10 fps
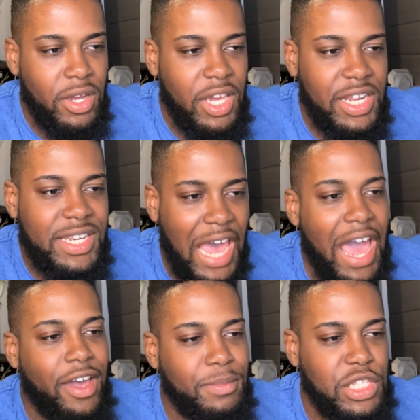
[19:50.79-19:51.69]
He did
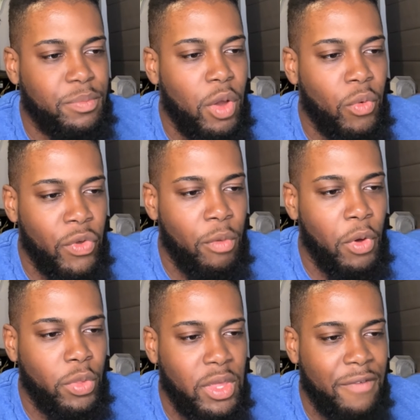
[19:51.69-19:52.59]
tag him to the point where they were
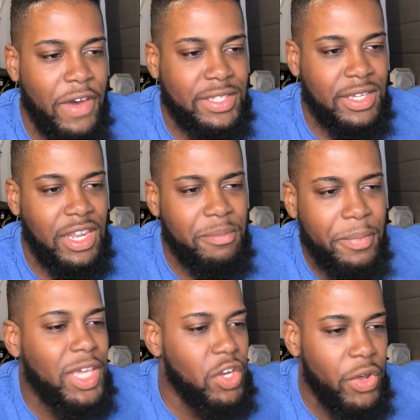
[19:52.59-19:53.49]
both affected. And,
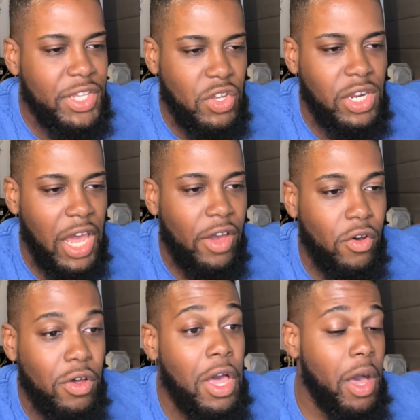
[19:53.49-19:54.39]
but, you know, it is on an angle.